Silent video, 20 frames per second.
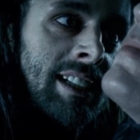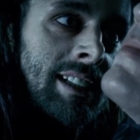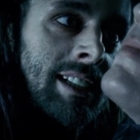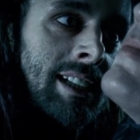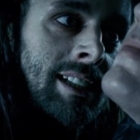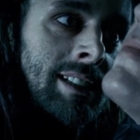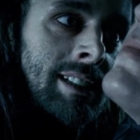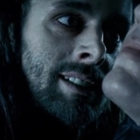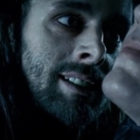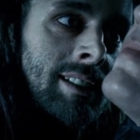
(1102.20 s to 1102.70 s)

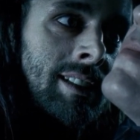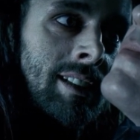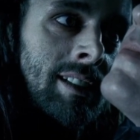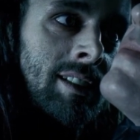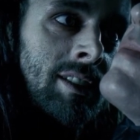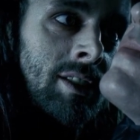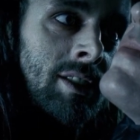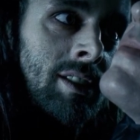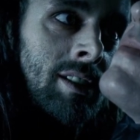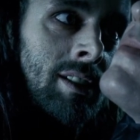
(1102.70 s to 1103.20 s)
doesn't
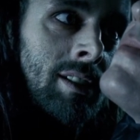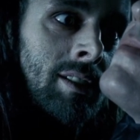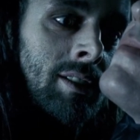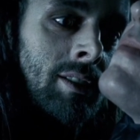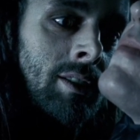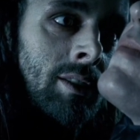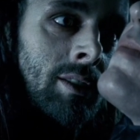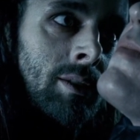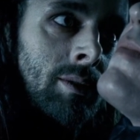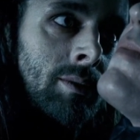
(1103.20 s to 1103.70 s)

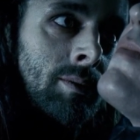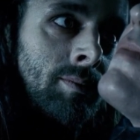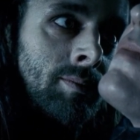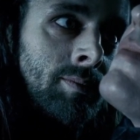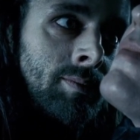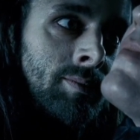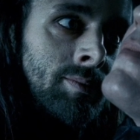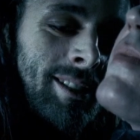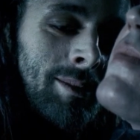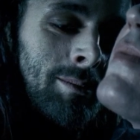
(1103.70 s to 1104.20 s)
concern you.
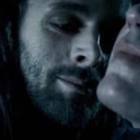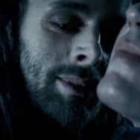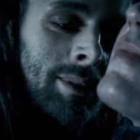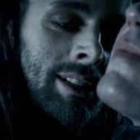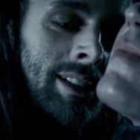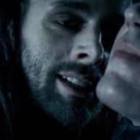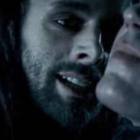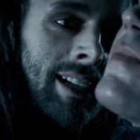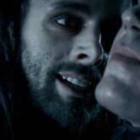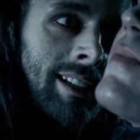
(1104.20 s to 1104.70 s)

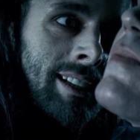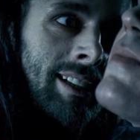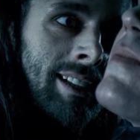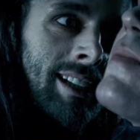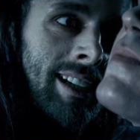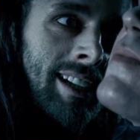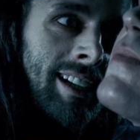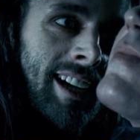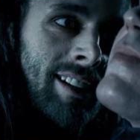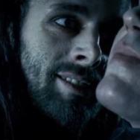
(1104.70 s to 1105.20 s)

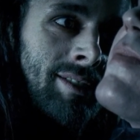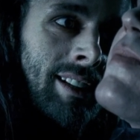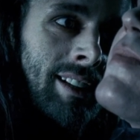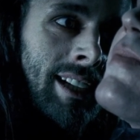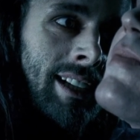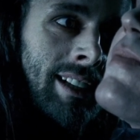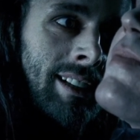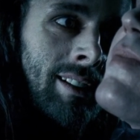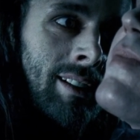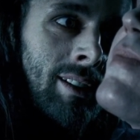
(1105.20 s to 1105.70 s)
Besides, I've
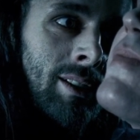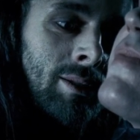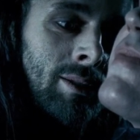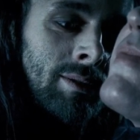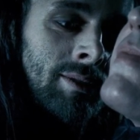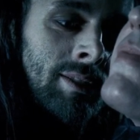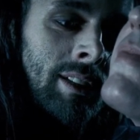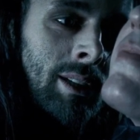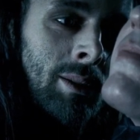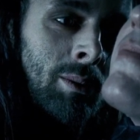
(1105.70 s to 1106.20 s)
laid
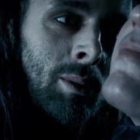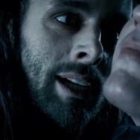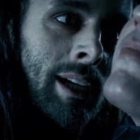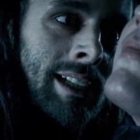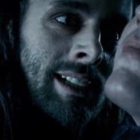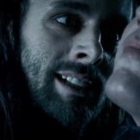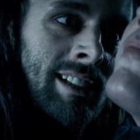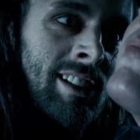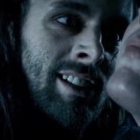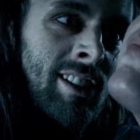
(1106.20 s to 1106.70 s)
low for
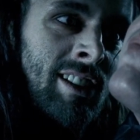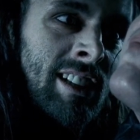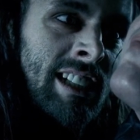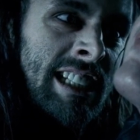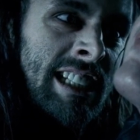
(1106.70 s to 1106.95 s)
quite long